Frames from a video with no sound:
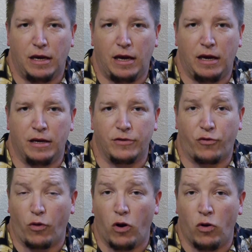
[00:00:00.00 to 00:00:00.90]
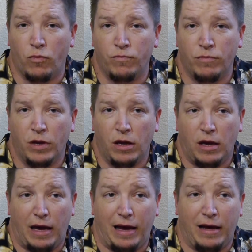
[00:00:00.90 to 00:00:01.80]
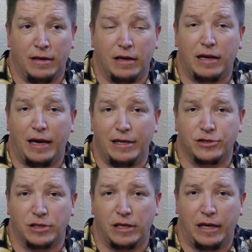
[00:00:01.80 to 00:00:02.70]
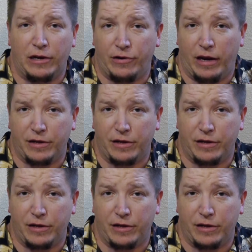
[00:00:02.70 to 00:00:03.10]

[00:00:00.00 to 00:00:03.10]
and Chrome and occasionally Internet